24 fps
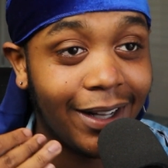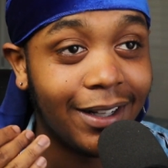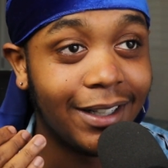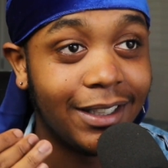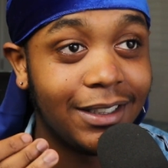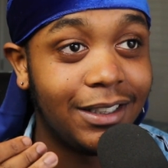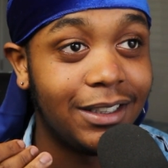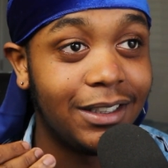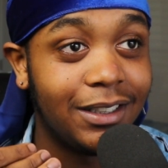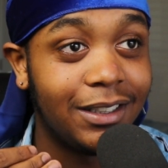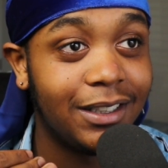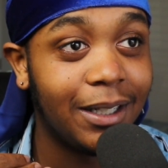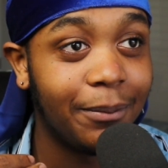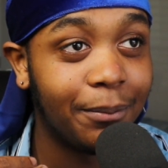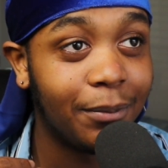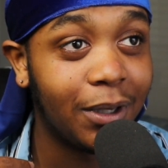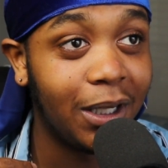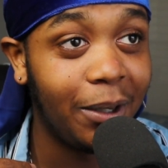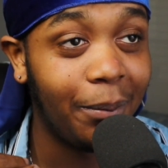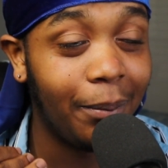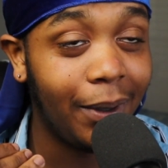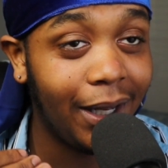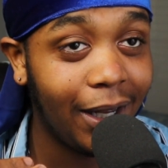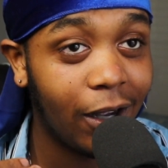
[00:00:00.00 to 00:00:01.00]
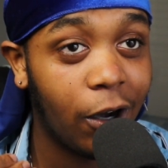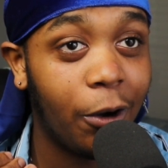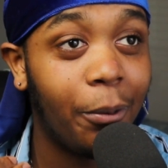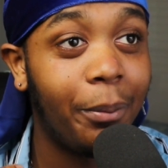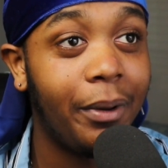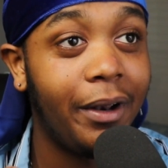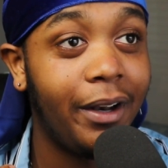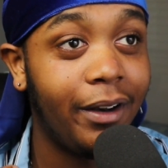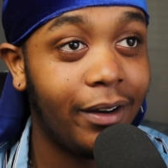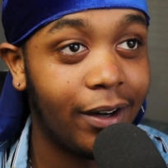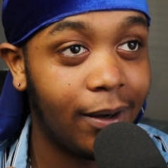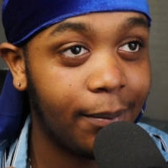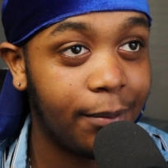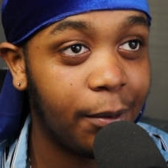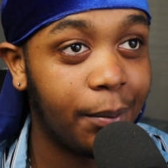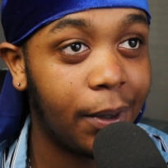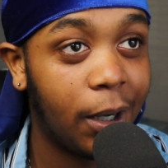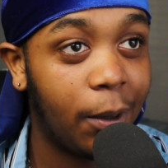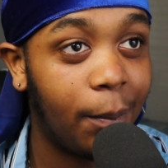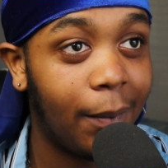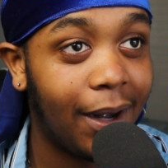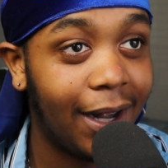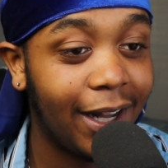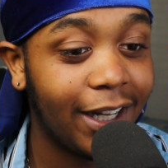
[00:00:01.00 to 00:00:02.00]
This is simply me opening up
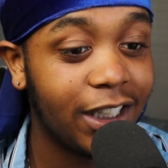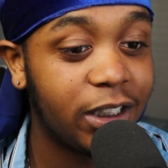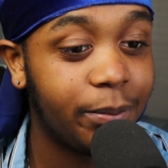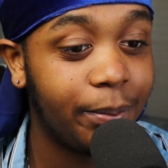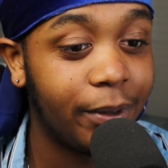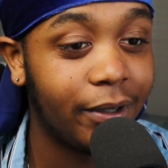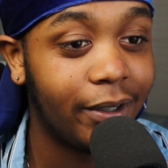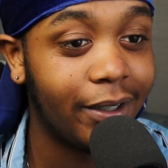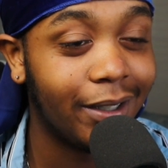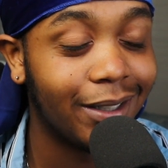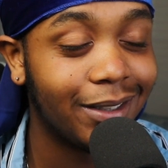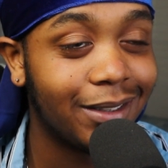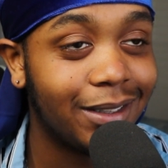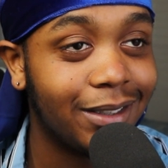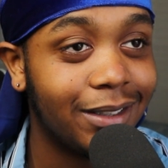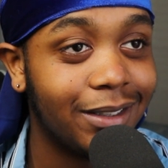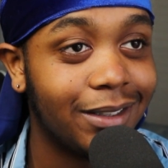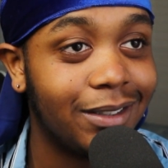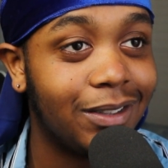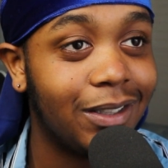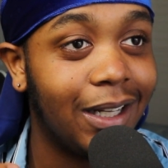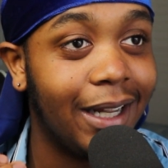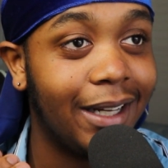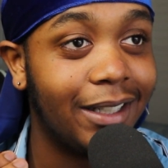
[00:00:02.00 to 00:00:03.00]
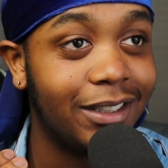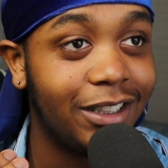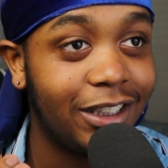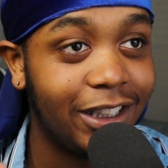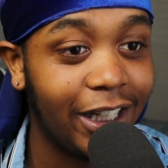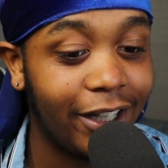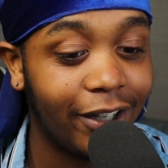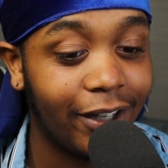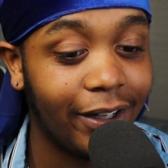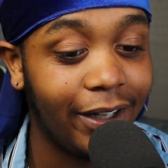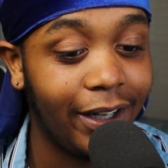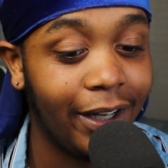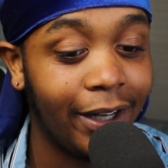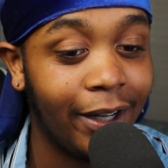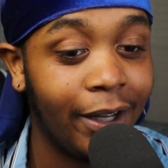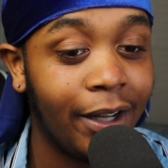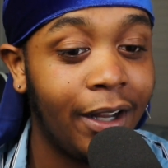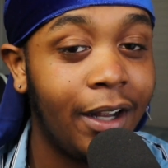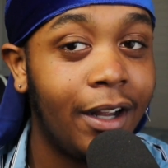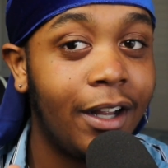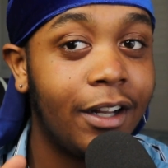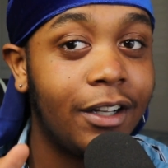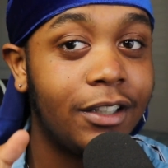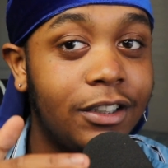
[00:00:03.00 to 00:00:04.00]
about my experiences and sharing it
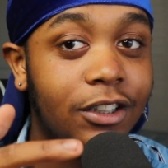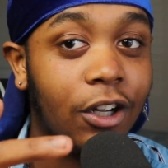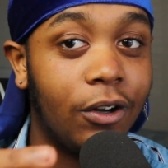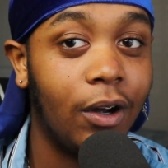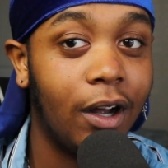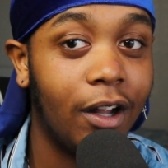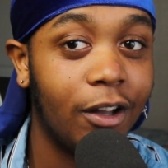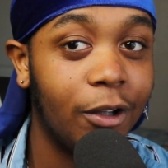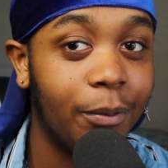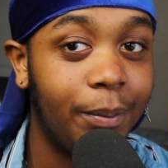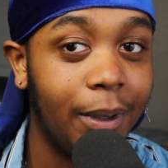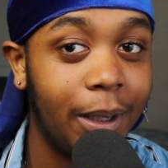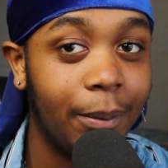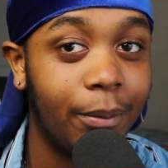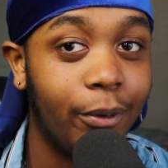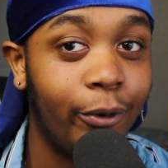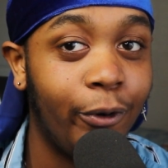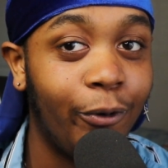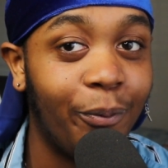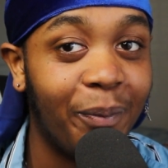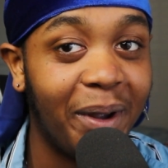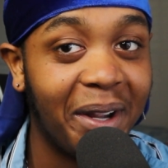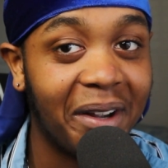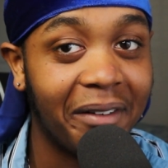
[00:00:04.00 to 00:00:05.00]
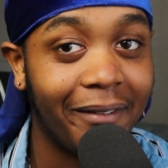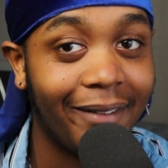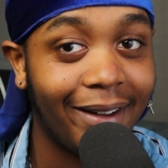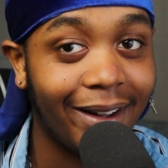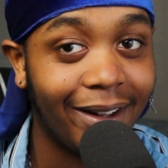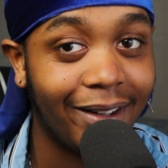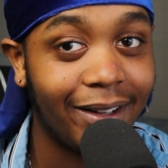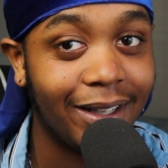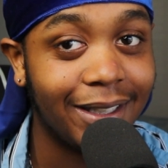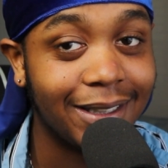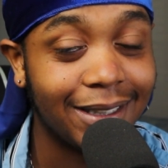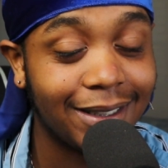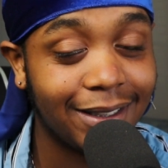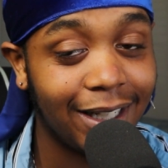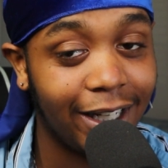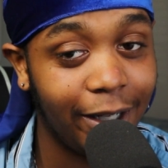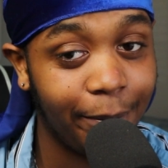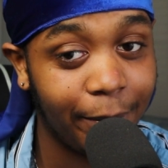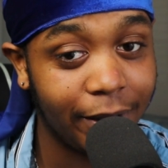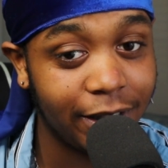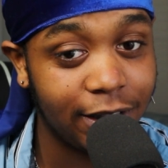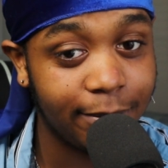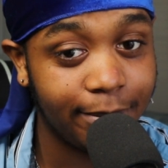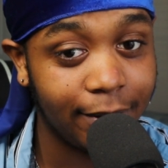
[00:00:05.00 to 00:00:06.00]
so other people who may have had the
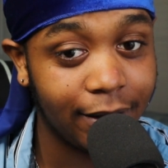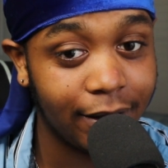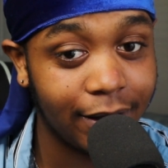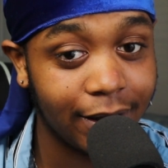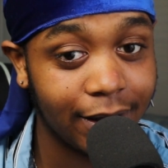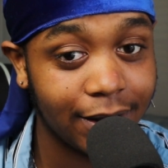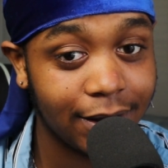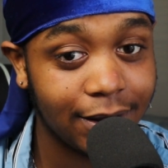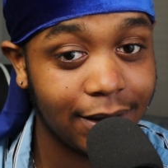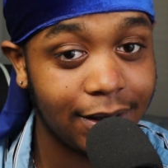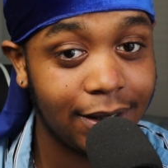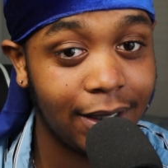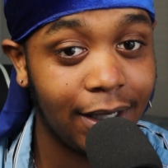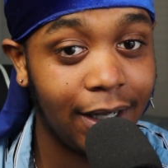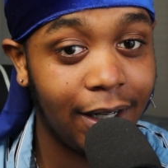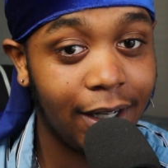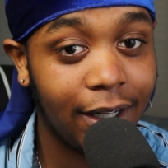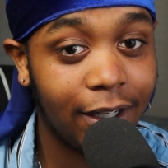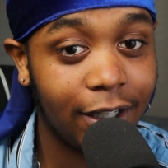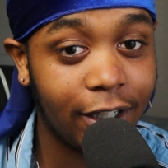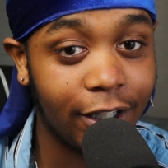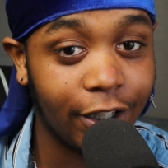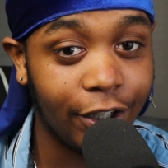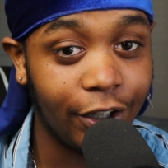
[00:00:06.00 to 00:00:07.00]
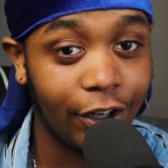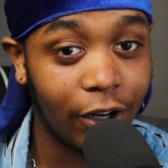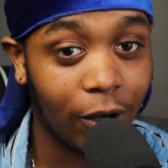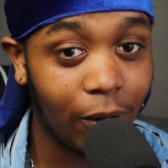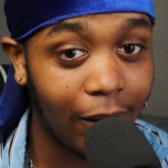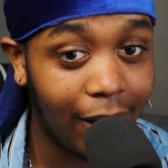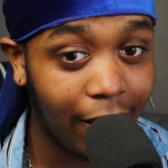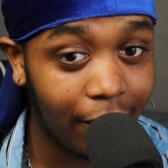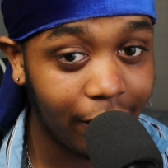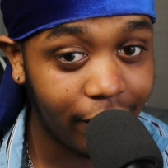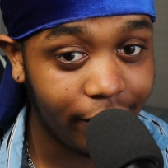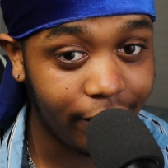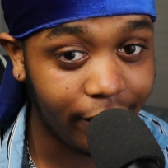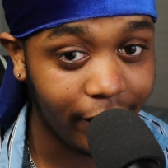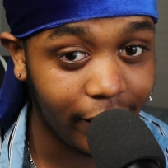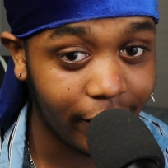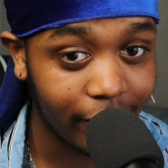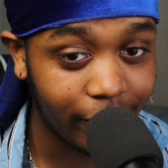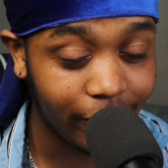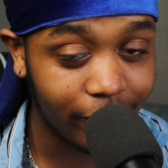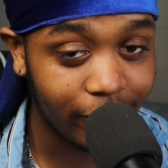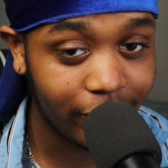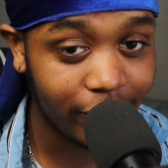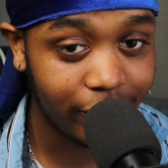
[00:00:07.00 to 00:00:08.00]
same experience could know how it
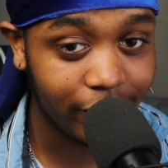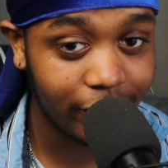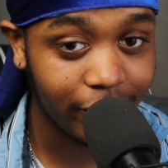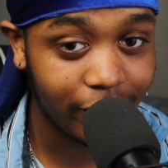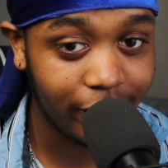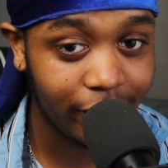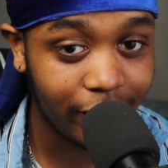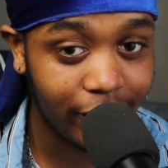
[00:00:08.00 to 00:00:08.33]
feels.